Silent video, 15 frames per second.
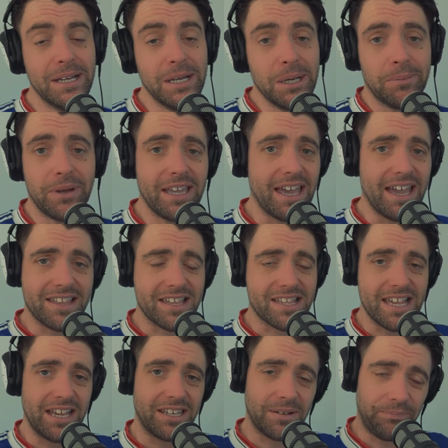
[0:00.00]
but, yeah, as I
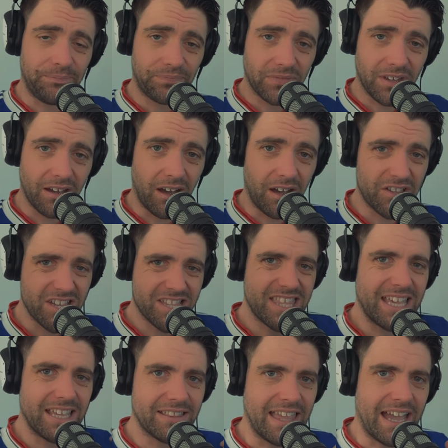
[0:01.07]
said, I just
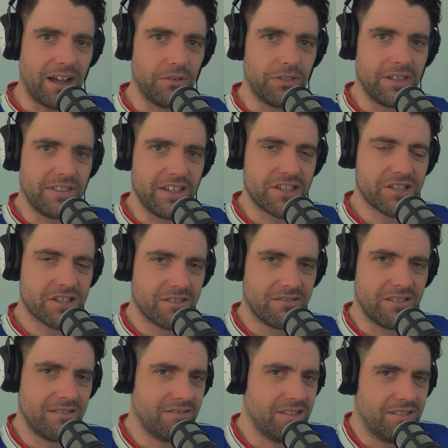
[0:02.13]
think now that this,
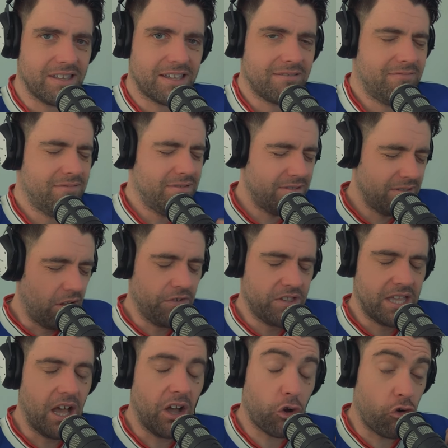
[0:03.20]
the
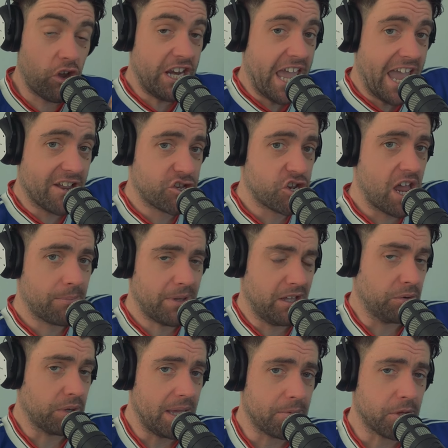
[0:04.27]
obviously our green-haired chappy,
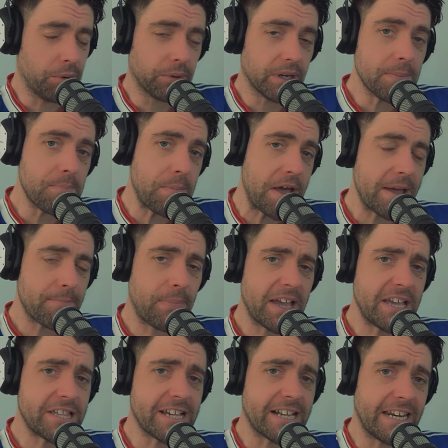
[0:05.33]
I'll keep calling him, but
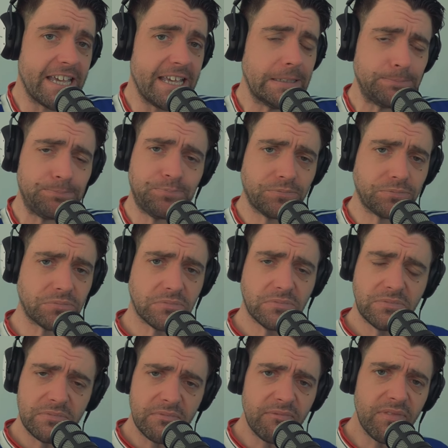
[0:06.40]
basically
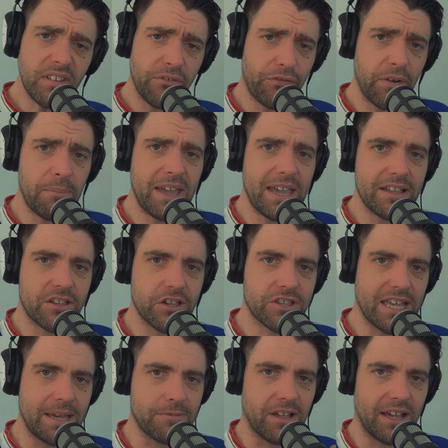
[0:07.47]
For me, it just
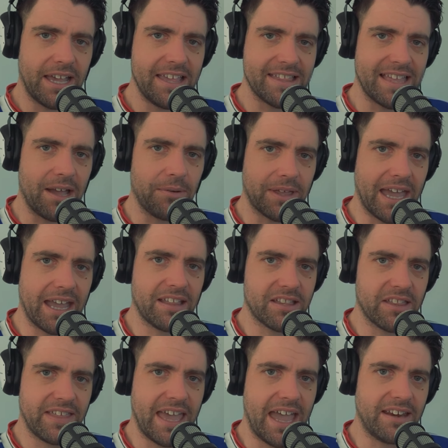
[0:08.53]
seems like he's now getting
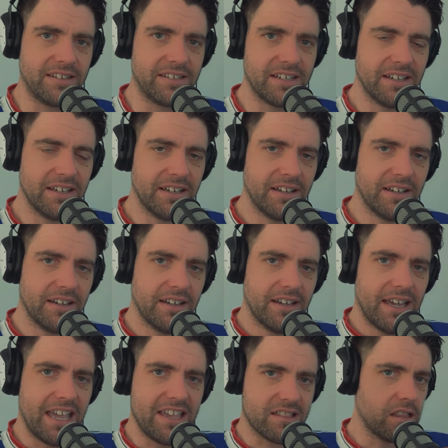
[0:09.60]
to the end.
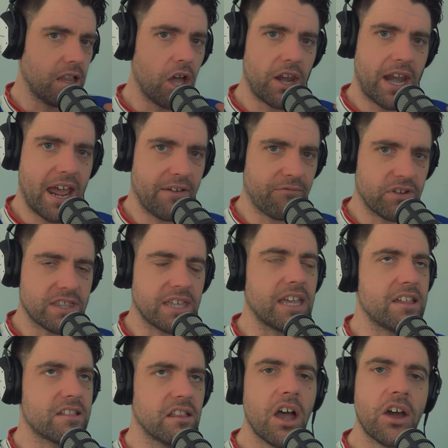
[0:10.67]
He's learned everything.
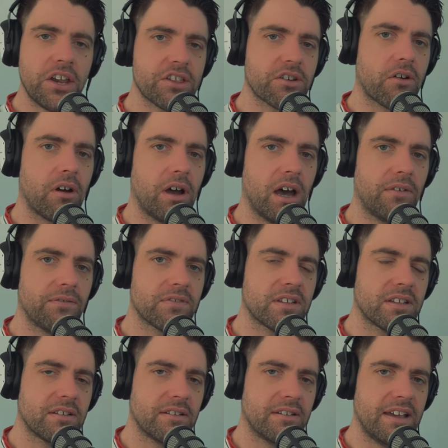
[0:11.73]
He's learned his
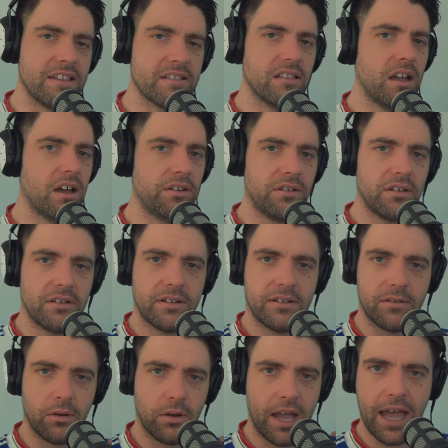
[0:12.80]
craft. He's learned
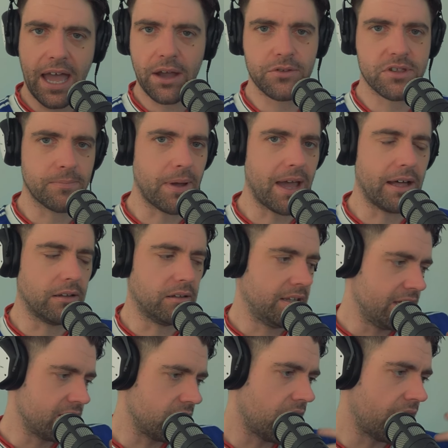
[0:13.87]
how to battle.
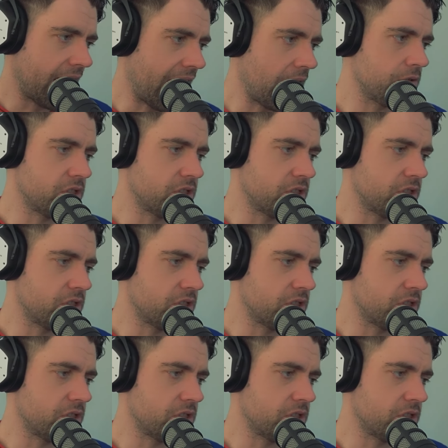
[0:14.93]
He's learned how to